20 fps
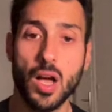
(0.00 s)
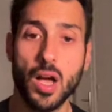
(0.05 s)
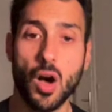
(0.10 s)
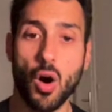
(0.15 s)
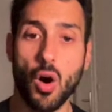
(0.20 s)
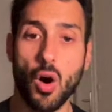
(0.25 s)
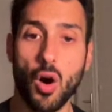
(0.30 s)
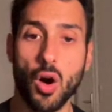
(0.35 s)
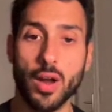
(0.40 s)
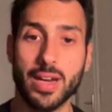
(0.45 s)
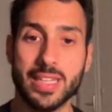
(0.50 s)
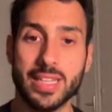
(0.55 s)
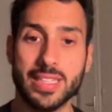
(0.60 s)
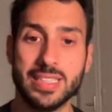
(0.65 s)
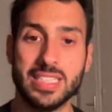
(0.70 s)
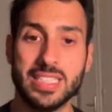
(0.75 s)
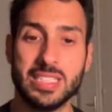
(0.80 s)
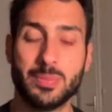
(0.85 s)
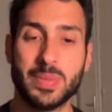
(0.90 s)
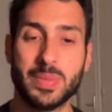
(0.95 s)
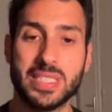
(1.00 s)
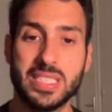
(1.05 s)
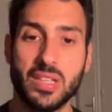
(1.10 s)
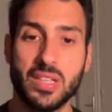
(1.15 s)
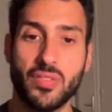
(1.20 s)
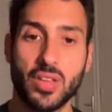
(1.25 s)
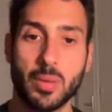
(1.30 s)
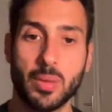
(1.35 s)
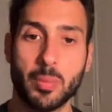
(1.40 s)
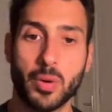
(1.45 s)
on these
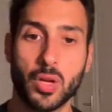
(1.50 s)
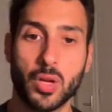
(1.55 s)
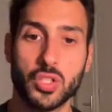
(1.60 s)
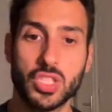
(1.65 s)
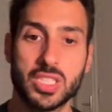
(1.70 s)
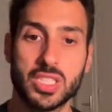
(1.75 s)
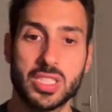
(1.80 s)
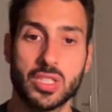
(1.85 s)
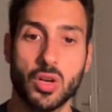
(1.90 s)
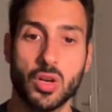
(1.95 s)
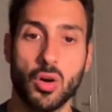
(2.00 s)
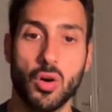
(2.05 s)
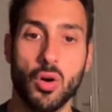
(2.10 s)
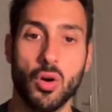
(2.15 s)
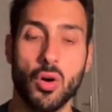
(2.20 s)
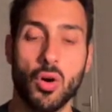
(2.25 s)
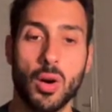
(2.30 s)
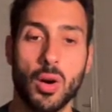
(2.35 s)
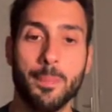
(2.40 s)
specific projects, or